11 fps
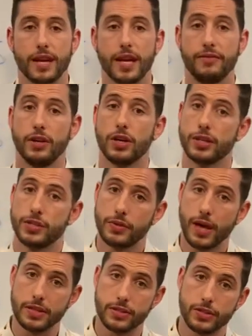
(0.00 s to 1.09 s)
If you look at
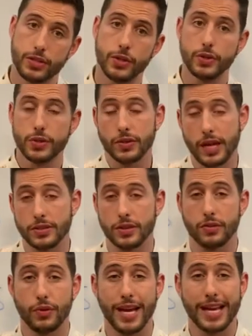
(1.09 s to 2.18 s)
2002, 2003,